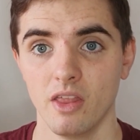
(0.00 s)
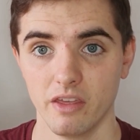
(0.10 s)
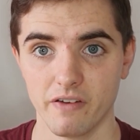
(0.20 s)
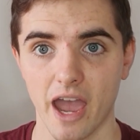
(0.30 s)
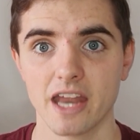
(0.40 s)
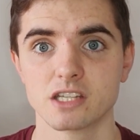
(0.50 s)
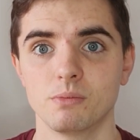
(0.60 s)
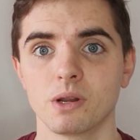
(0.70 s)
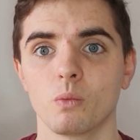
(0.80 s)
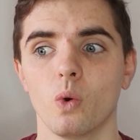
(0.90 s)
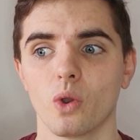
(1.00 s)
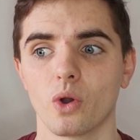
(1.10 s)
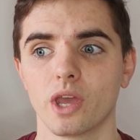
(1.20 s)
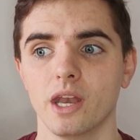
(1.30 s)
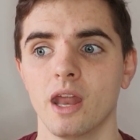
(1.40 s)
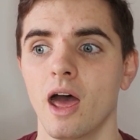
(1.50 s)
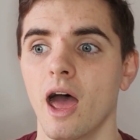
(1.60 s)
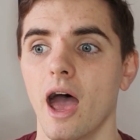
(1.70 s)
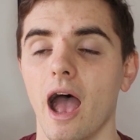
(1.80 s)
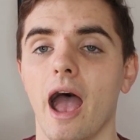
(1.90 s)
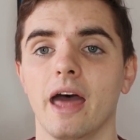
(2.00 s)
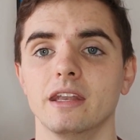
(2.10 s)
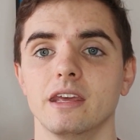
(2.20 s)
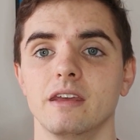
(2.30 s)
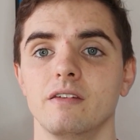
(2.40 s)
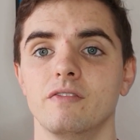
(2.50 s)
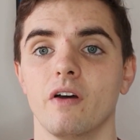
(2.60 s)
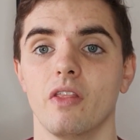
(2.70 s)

They've had to bring Warnock in, and if